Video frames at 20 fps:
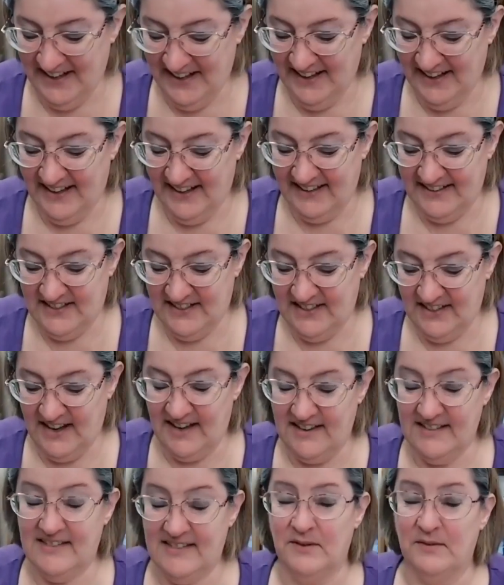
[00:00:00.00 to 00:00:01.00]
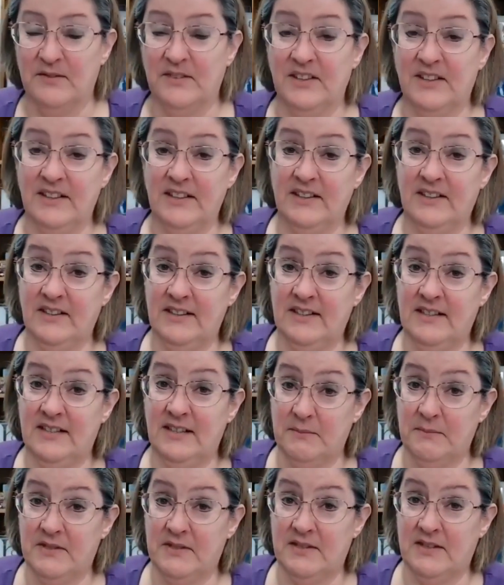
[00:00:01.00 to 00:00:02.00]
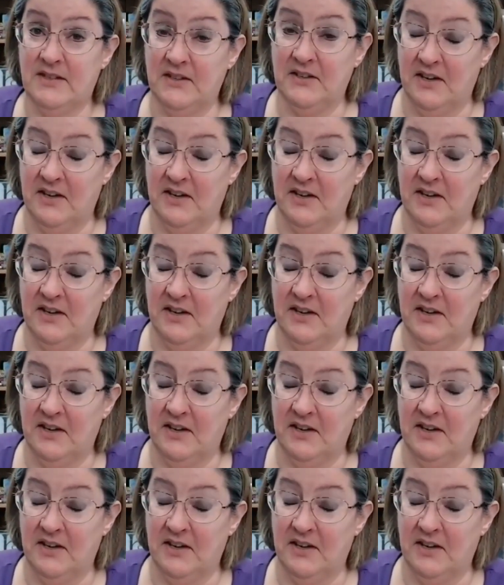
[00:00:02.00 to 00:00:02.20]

She has some really good tips too.